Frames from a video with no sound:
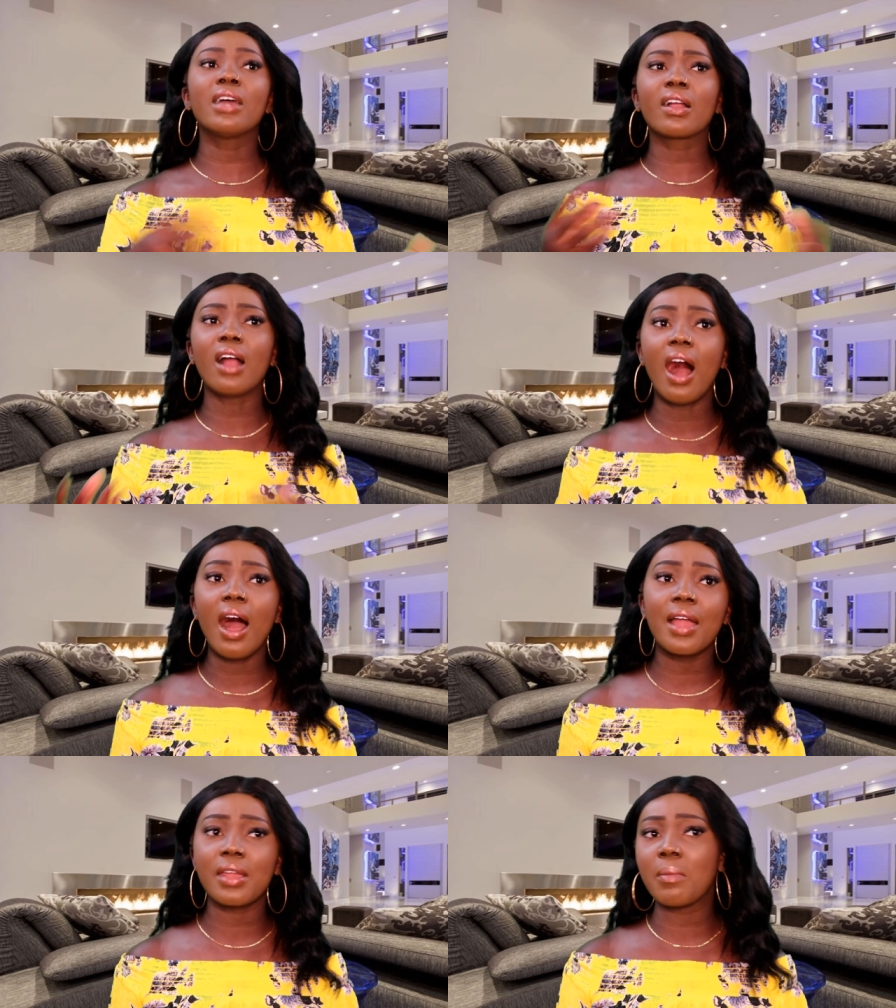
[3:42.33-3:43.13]
The
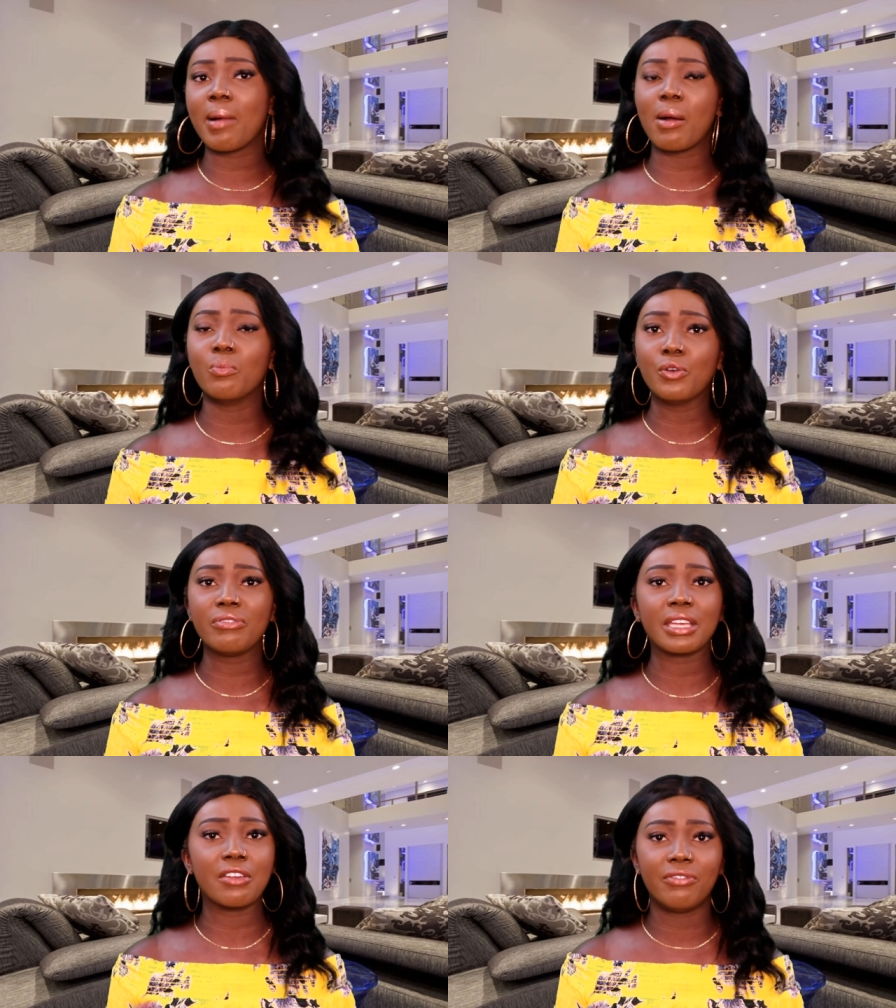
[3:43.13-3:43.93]
con about
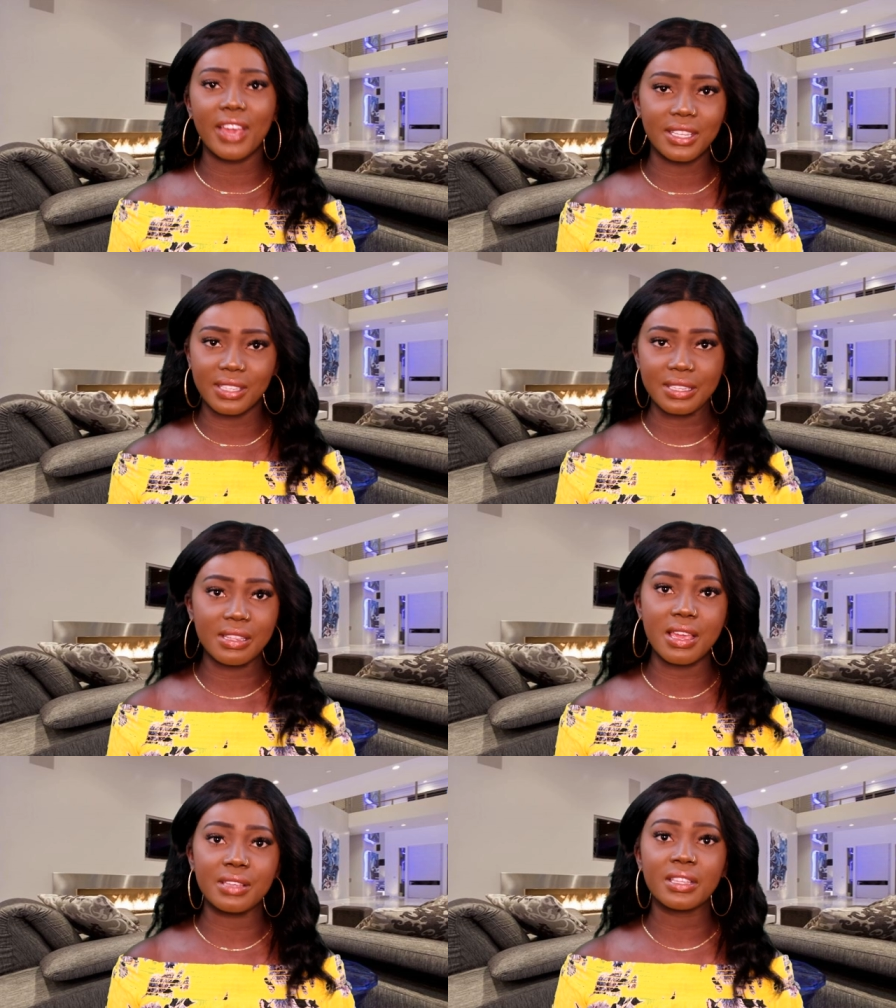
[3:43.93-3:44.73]
moving in
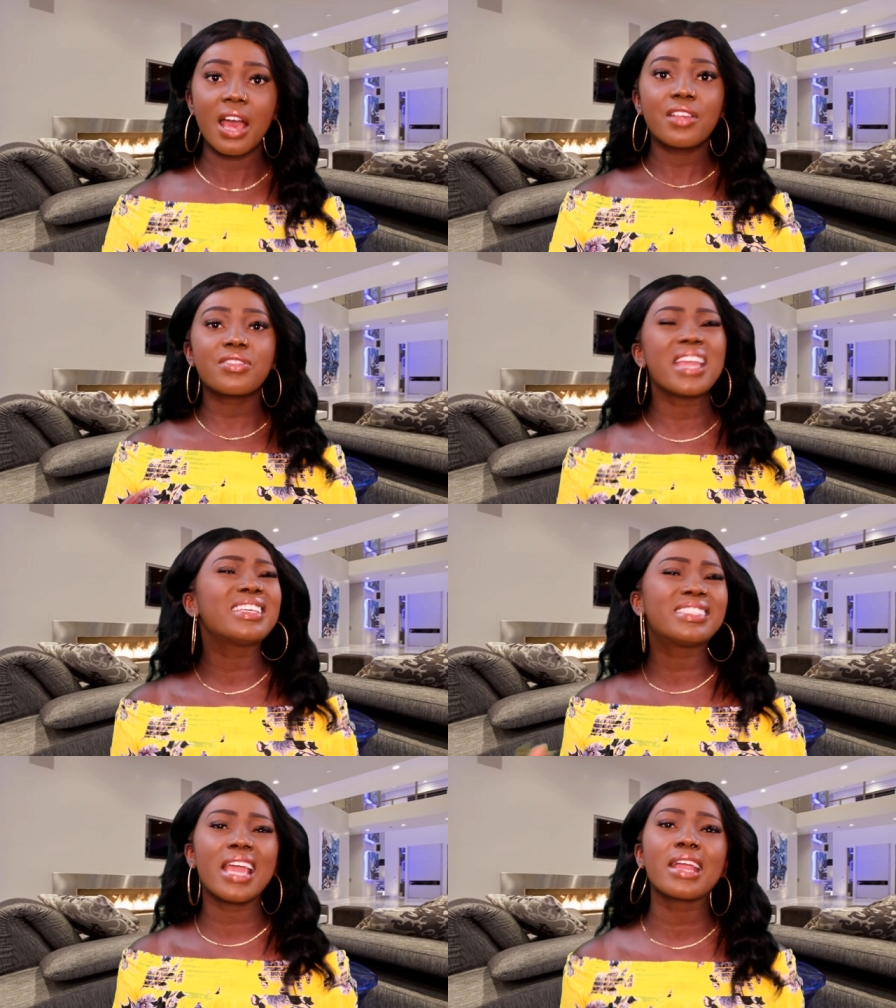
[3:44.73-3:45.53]
phases is
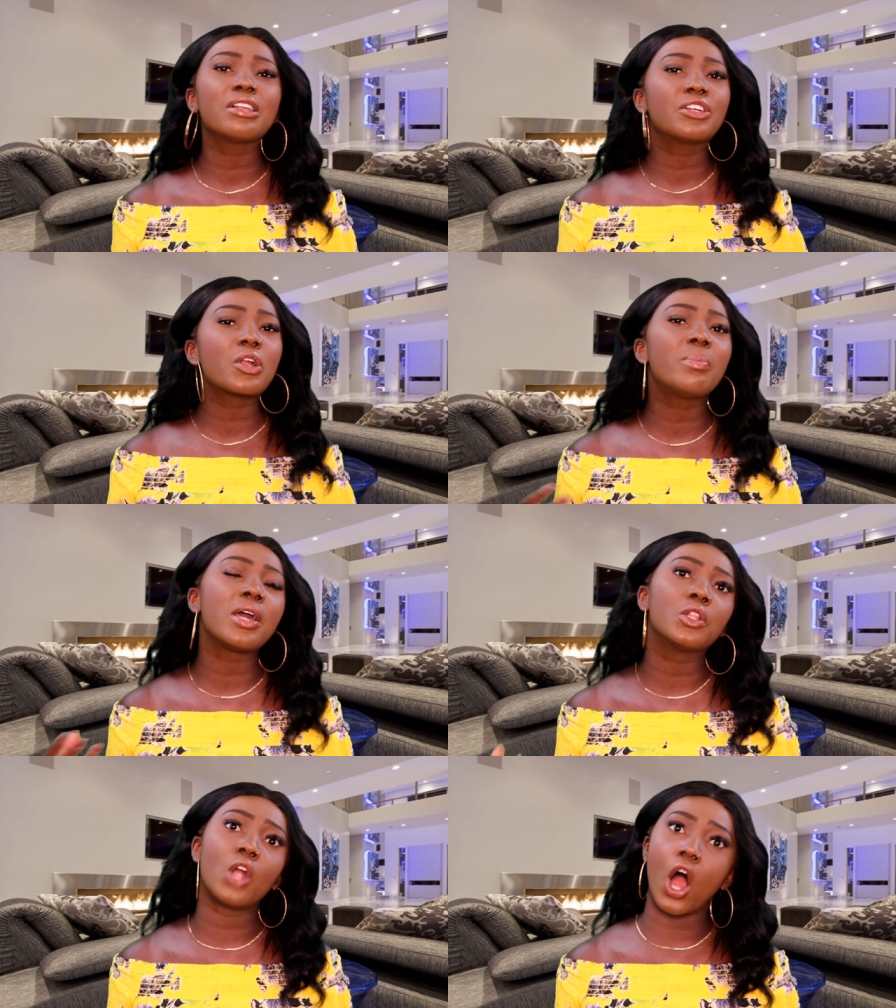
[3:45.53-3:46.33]
things take a little
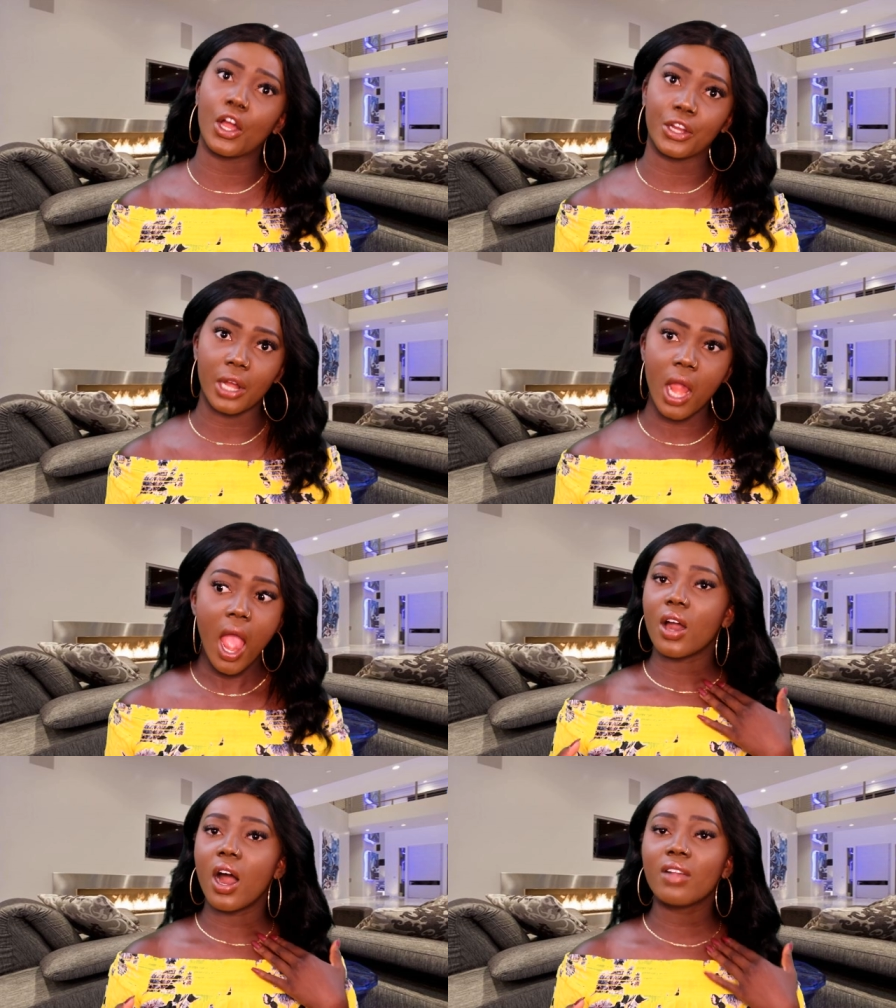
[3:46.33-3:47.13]
bit longer.